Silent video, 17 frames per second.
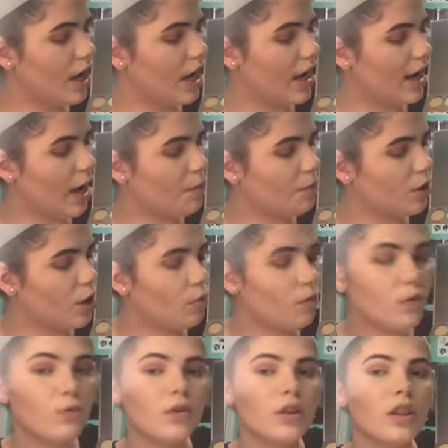And I'm gonna go
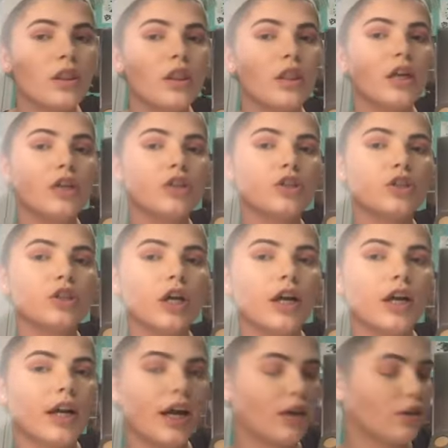in with this
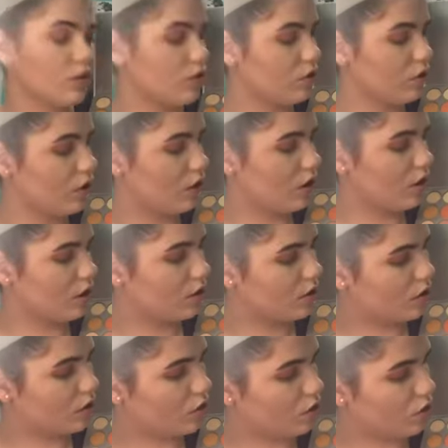shade actually,
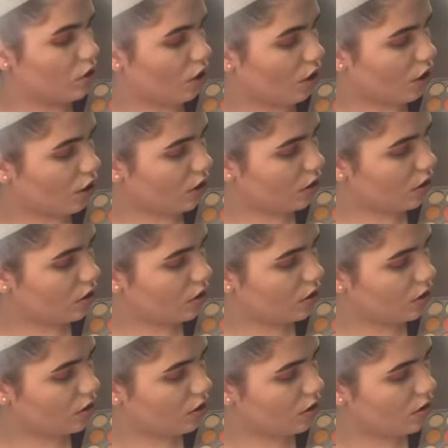this dark
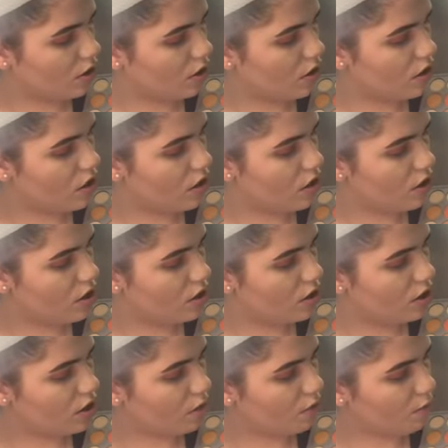
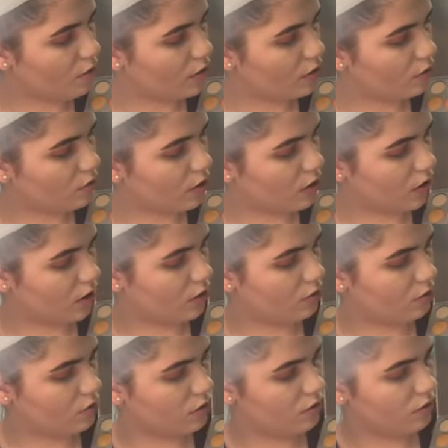Mix with this
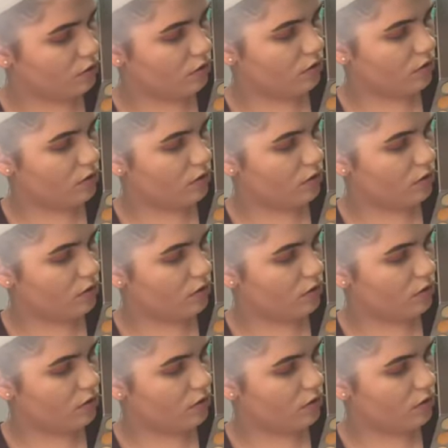one.